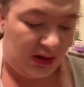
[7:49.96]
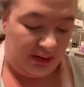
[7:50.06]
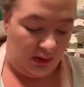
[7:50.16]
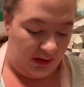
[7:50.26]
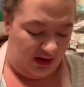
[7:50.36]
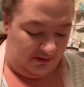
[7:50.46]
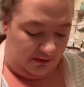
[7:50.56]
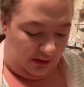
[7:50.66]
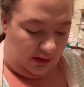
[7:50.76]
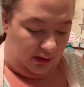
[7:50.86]
been awake
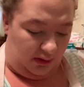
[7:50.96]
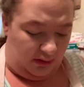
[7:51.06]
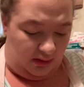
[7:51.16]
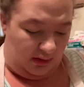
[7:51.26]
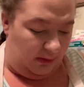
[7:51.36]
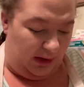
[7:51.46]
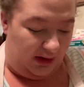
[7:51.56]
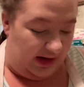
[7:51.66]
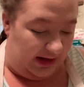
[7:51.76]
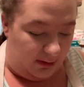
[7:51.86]
for about
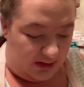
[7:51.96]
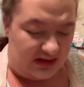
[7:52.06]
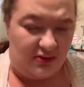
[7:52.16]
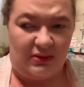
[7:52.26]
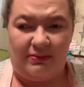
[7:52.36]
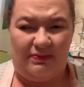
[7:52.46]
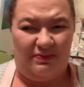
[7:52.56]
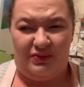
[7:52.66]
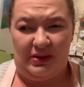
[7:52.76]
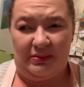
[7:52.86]
an hour, so I'm
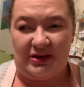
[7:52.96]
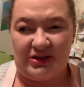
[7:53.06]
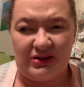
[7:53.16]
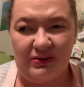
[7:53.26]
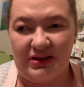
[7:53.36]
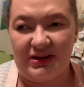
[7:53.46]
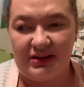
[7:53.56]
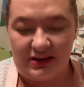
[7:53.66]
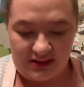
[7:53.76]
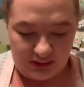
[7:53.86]
pretty much doing it
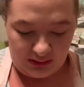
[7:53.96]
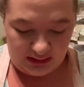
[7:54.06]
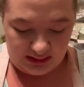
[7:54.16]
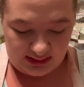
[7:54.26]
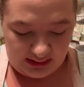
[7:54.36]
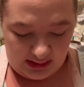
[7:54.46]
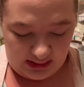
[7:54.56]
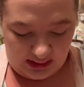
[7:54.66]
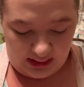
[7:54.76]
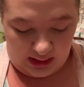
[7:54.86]
as soon as
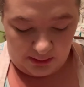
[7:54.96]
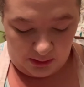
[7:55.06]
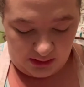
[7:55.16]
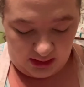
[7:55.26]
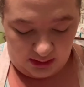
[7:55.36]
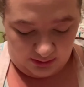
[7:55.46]
I woke up.